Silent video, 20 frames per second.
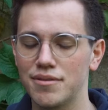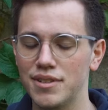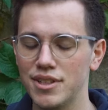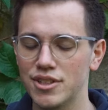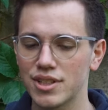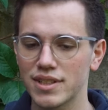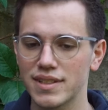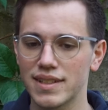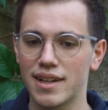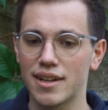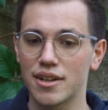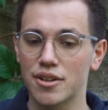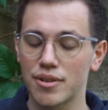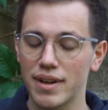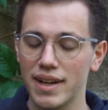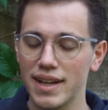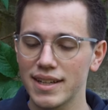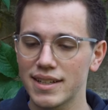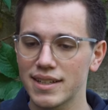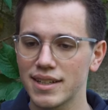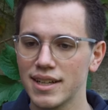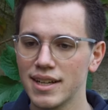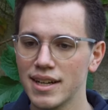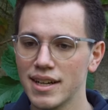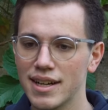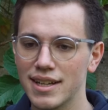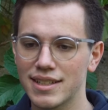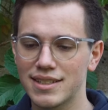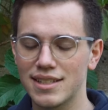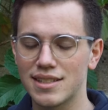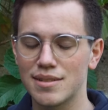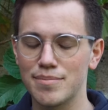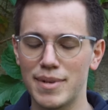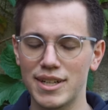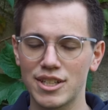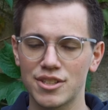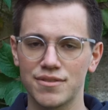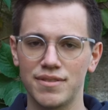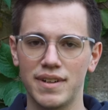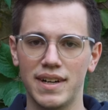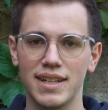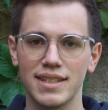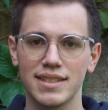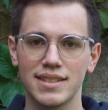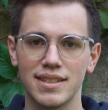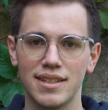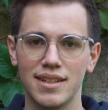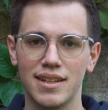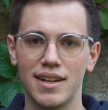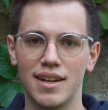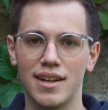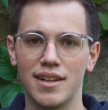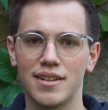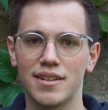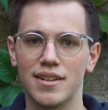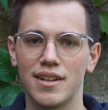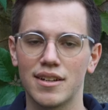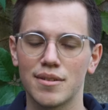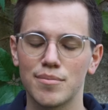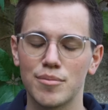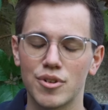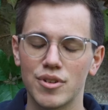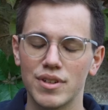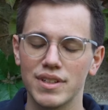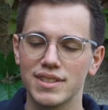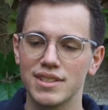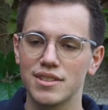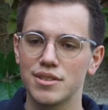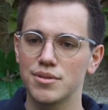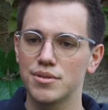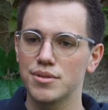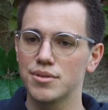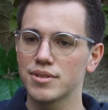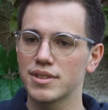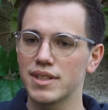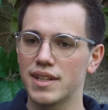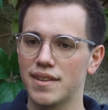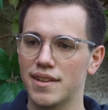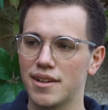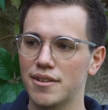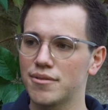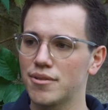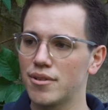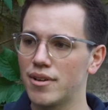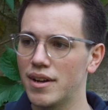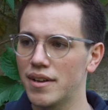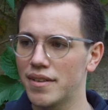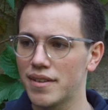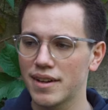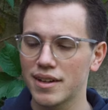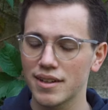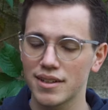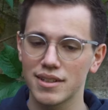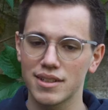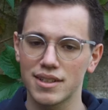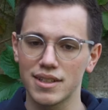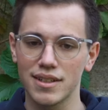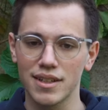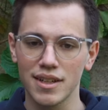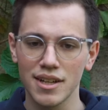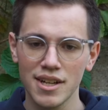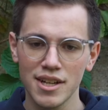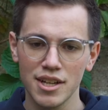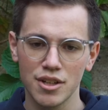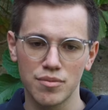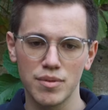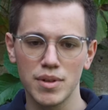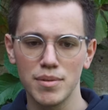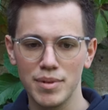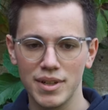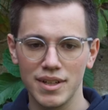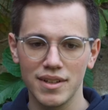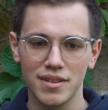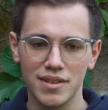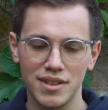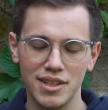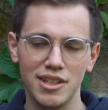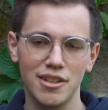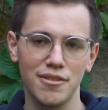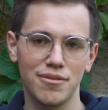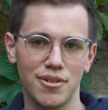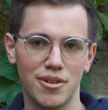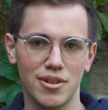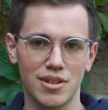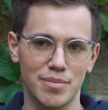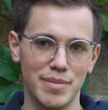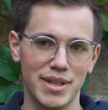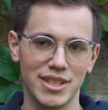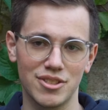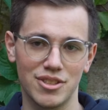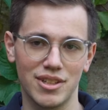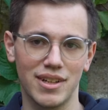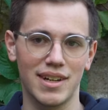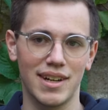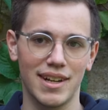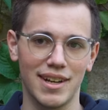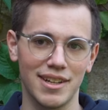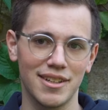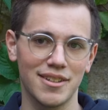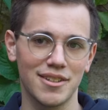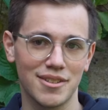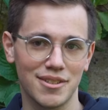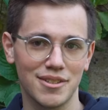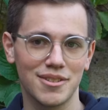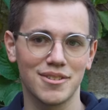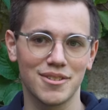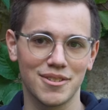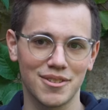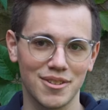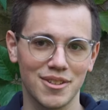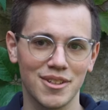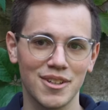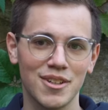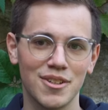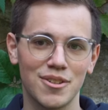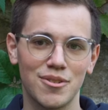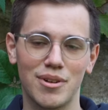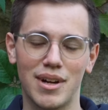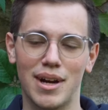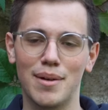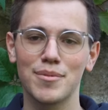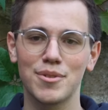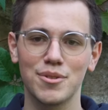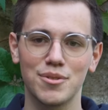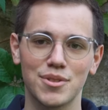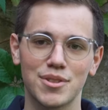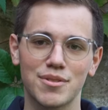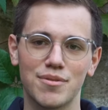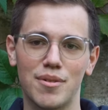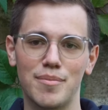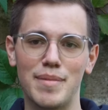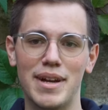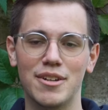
The features are great. It's, it's much faster and, and more easy to use. And therefore, I think uh, it will be the default messaging client uh, to come to use for